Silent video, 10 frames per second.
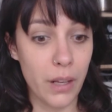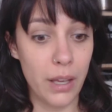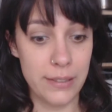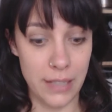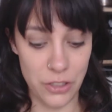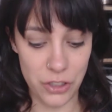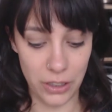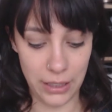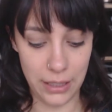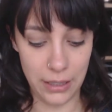
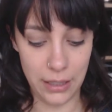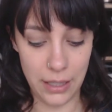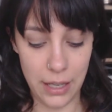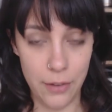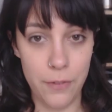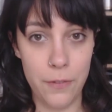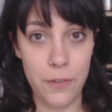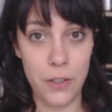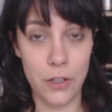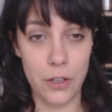Essentially, if
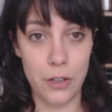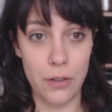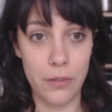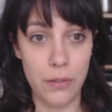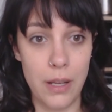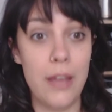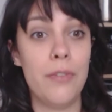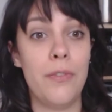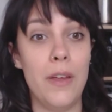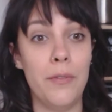
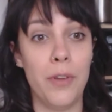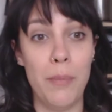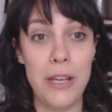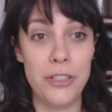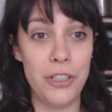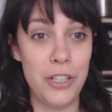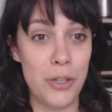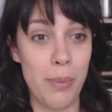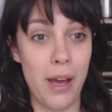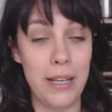inflammation in
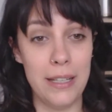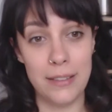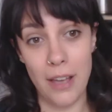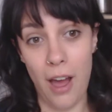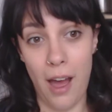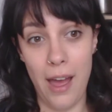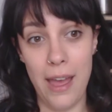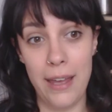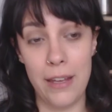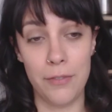your body is
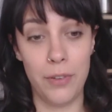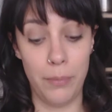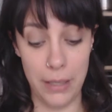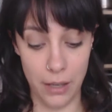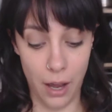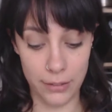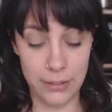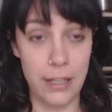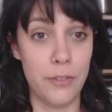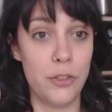high,
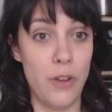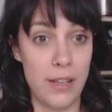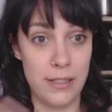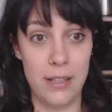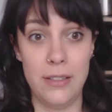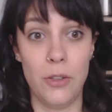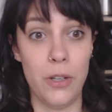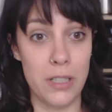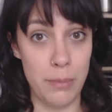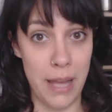oxidative stress is
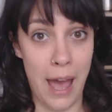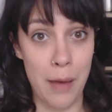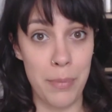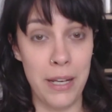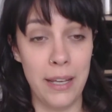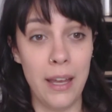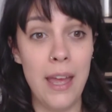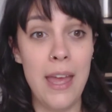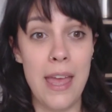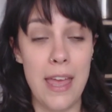going to be happening.
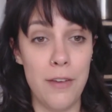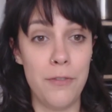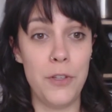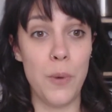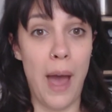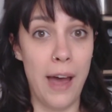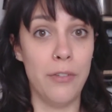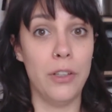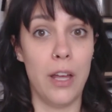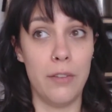If you have
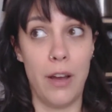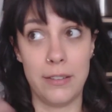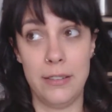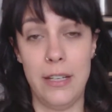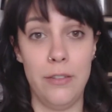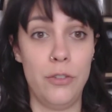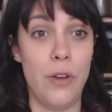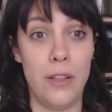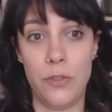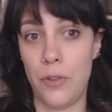a lot of oxidative
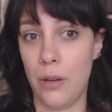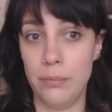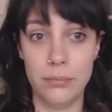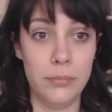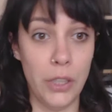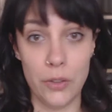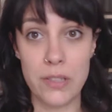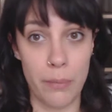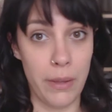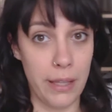stress from,
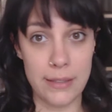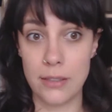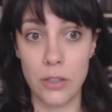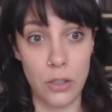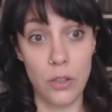something that's